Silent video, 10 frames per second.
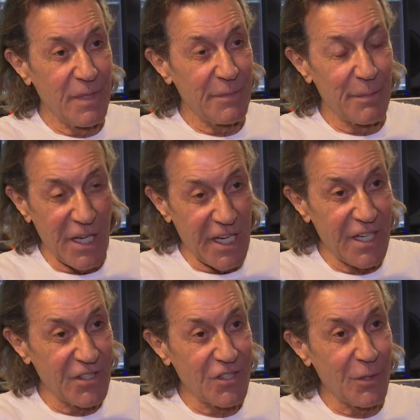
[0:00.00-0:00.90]
at my
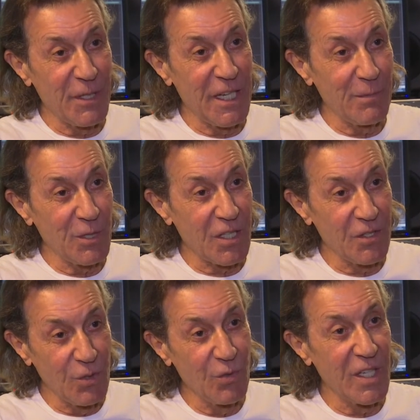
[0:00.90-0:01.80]
age to be able to
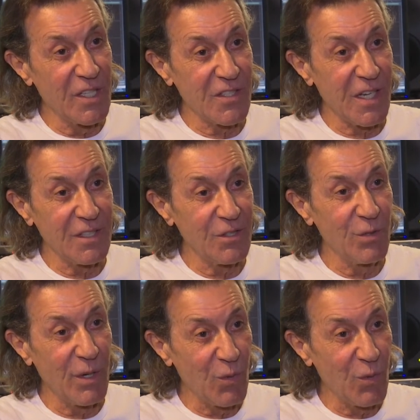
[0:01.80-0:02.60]
do this and do it